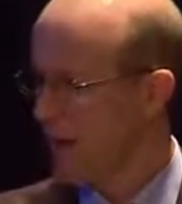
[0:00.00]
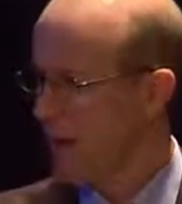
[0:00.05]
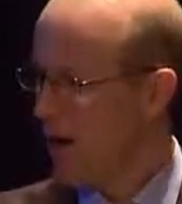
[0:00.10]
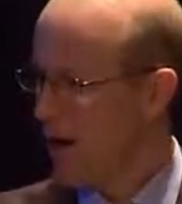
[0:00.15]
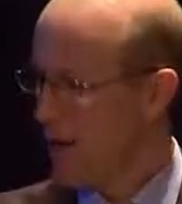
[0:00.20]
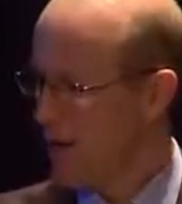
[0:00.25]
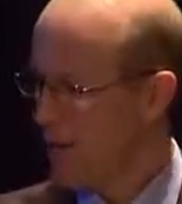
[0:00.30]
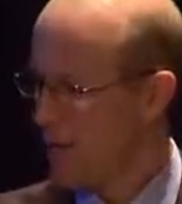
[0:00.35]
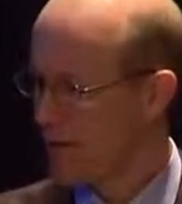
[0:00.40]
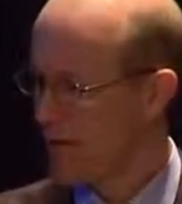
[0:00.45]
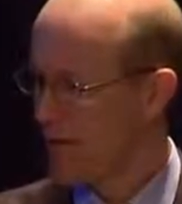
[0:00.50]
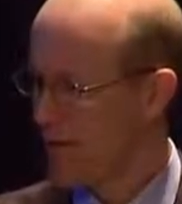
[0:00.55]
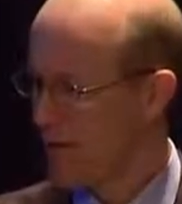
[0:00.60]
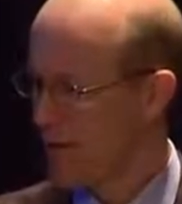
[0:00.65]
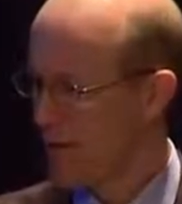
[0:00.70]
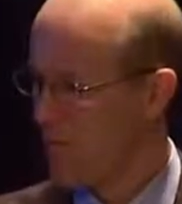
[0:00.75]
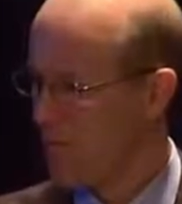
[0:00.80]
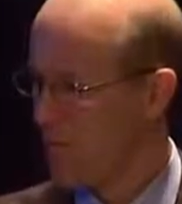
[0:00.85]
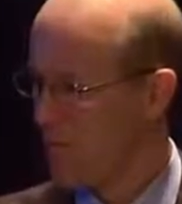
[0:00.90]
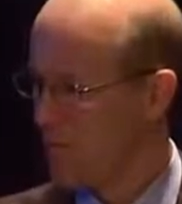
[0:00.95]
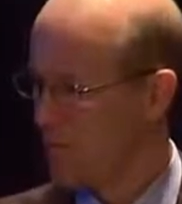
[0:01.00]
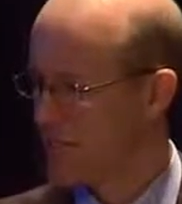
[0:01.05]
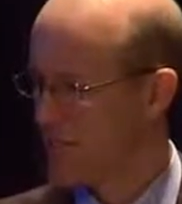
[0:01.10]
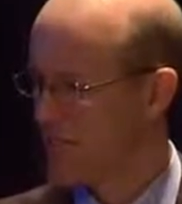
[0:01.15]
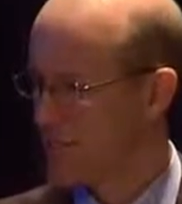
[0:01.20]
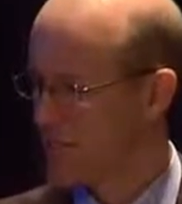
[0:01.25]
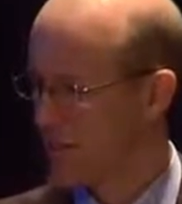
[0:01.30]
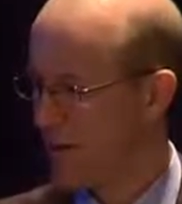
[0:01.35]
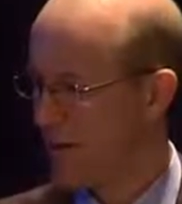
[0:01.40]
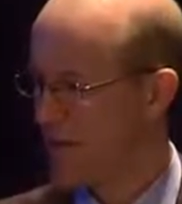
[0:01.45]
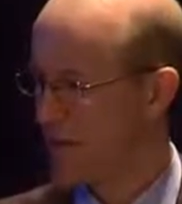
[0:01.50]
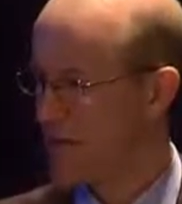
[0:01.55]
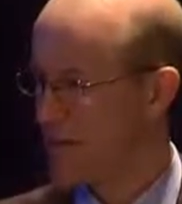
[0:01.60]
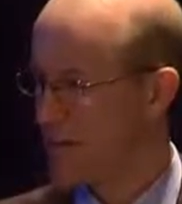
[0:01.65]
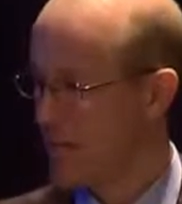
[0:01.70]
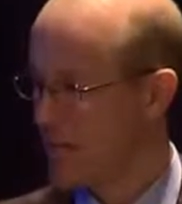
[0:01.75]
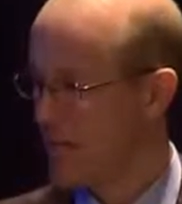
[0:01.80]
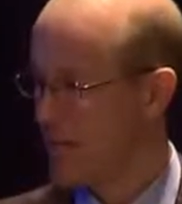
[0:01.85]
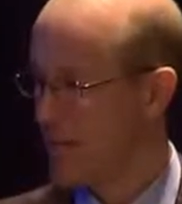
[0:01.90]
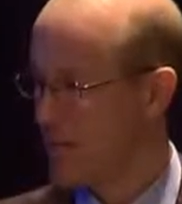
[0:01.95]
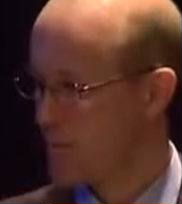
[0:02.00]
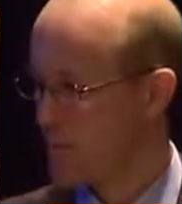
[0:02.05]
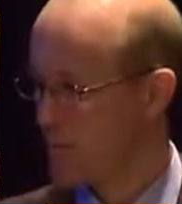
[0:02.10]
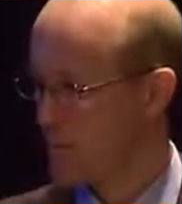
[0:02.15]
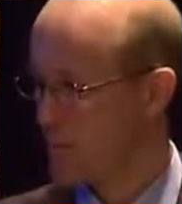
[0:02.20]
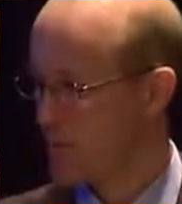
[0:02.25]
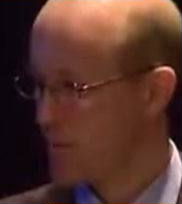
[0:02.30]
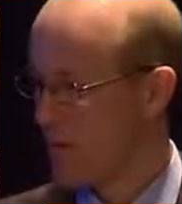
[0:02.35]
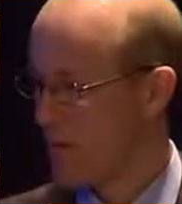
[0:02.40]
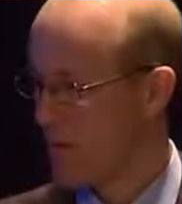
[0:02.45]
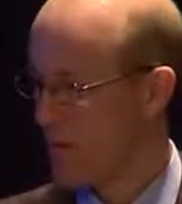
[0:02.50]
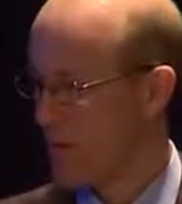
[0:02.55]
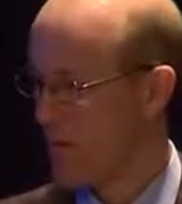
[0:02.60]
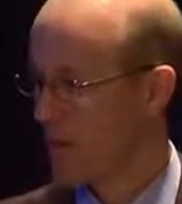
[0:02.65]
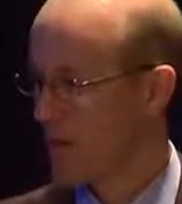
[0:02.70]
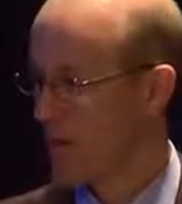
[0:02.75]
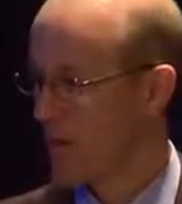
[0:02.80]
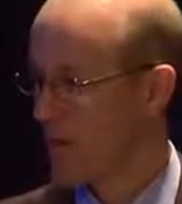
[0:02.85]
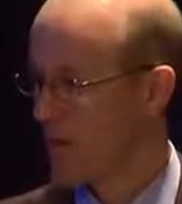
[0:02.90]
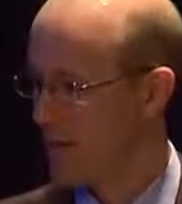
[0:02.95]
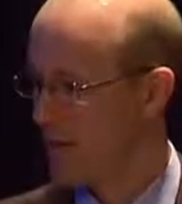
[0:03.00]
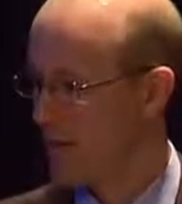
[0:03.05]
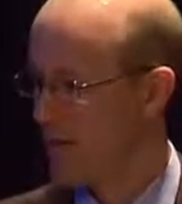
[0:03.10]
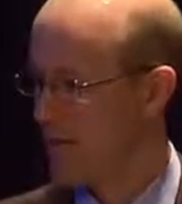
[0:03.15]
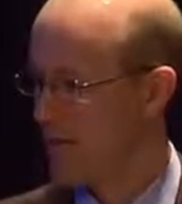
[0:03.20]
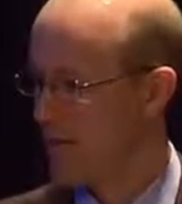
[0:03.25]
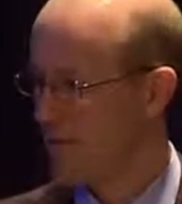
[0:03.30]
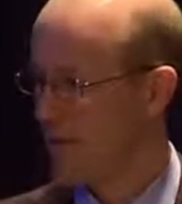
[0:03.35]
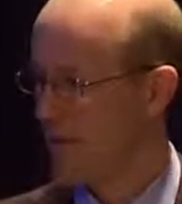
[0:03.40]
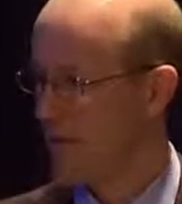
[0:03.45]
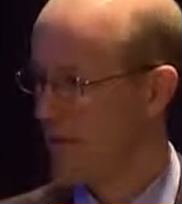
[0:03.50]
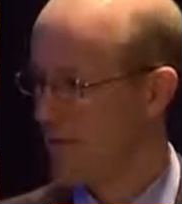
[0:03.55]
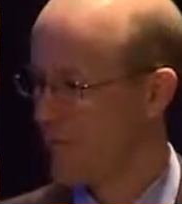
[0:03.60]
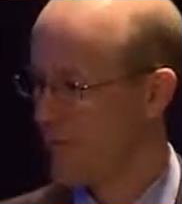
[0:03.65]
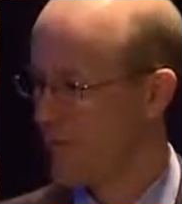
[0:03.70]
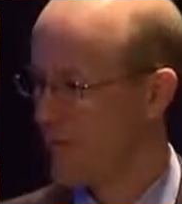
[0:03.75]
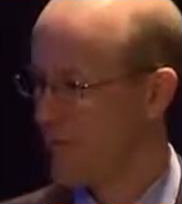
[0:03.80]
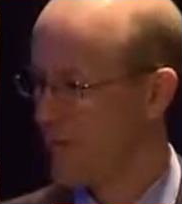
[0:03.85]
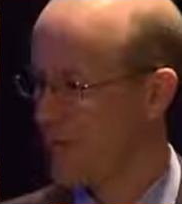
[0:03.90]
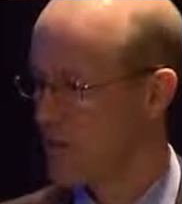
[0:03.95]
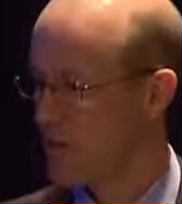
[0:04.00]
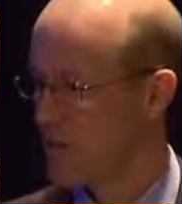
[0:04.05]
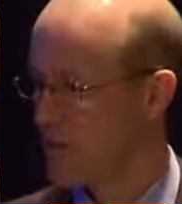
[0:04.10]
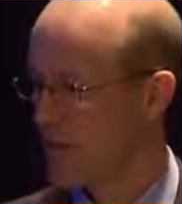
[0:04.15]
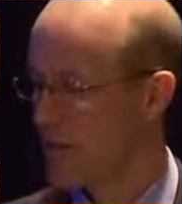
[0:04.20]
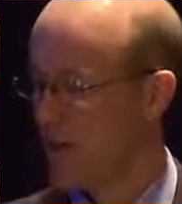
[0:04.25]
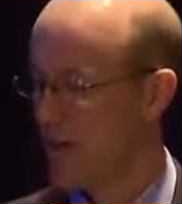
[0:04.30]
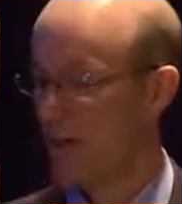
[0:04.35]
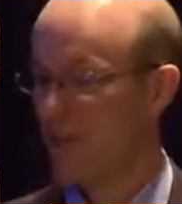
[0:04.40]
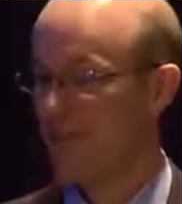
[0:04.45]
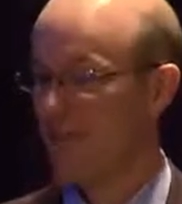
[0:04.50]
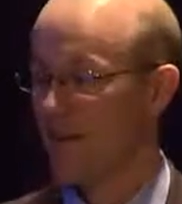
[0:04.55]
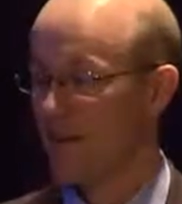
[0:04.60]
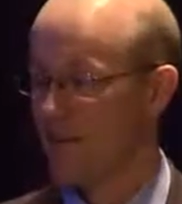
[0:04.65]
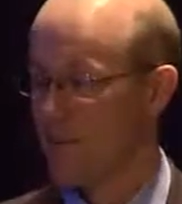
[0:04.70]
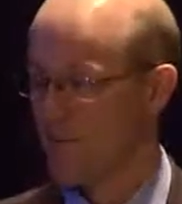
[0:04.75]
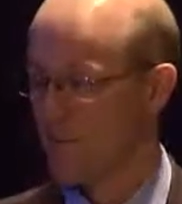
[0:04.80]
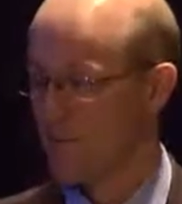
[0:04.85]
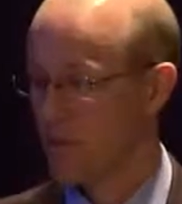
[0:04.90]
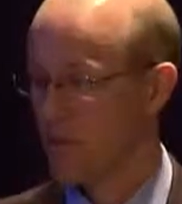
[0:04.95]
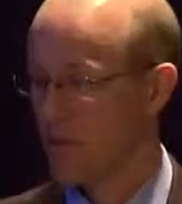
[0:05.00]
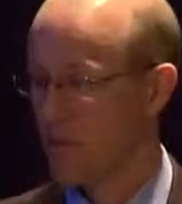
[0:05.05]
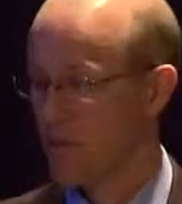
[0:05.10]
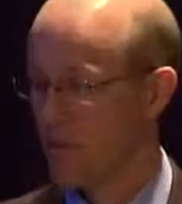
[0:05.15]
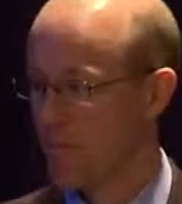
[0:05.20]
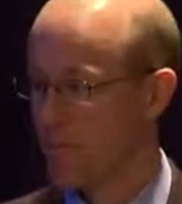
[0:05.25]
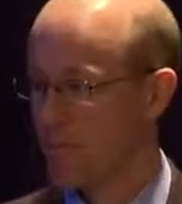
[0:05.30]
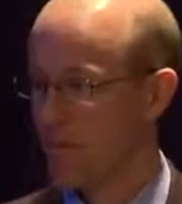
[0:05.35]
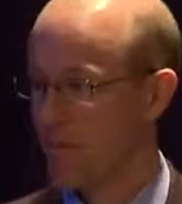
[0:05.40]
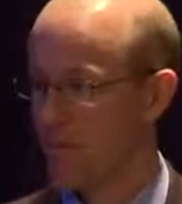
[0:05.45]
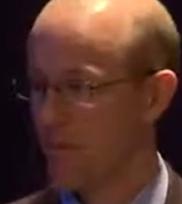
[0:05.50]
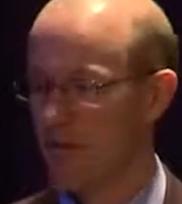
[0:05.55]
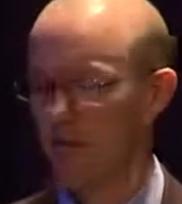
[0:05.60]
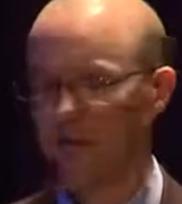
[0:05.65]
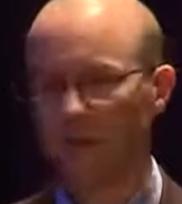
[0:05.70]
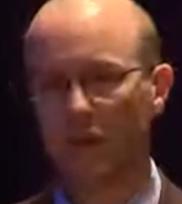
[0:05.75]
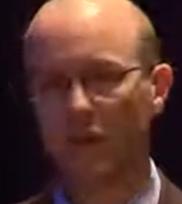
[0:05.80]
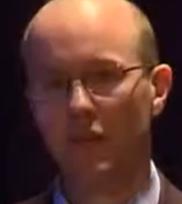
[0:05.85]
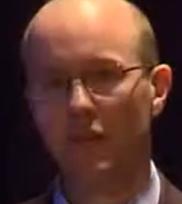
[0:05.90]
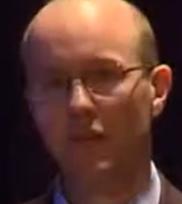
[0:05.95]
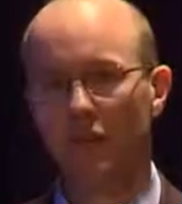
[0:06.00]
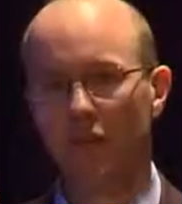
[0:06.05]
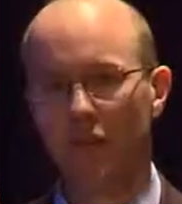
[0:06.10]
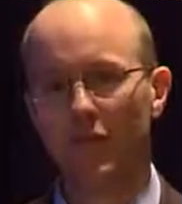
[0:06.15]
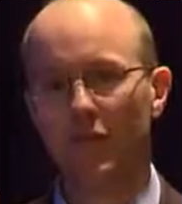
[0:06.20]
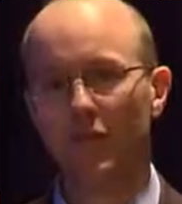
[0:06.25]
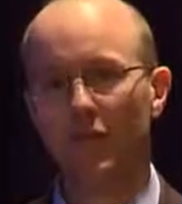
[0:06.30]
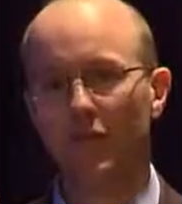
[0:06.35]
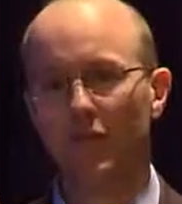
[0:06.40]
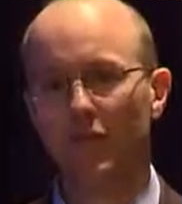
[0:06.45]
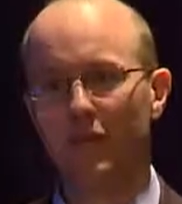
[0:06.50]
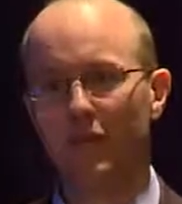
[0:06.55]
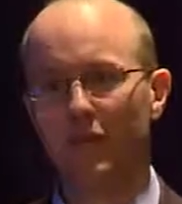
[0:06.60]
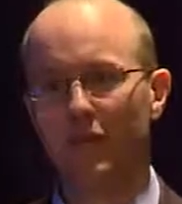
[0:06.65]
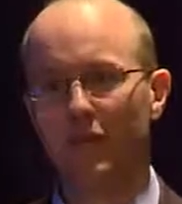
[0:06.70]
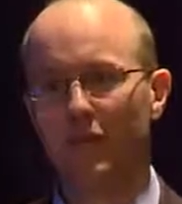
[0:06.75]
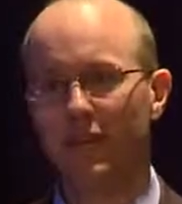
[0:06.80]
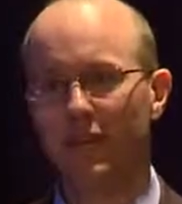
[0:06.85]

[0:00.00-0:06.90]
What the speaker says: Overconfidence is a very serious problem. If you don't think it affects you, that's probably because you're overconfident.